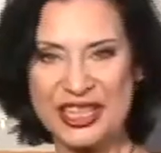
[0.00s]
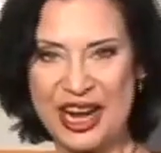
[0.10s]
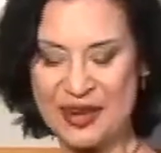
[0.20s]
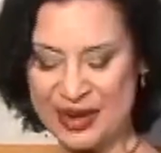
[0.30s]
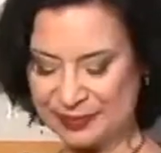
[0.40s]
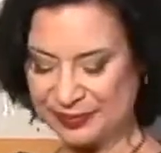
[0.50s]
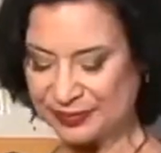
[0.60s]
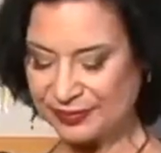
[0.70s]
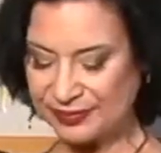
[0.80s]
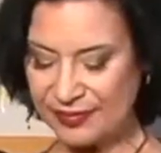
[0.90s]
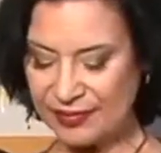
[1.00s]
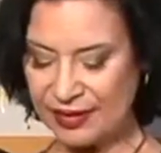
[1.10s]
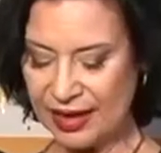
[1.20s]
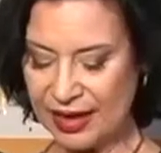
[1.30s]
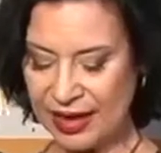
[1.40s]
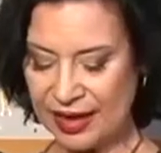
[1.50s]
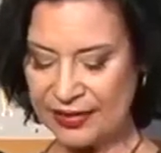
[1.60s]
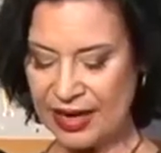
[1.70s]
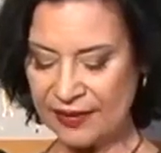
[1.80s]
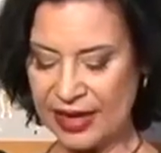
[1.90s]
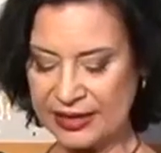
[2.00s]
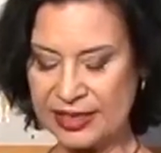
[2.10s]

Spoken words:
chakra. Then I've got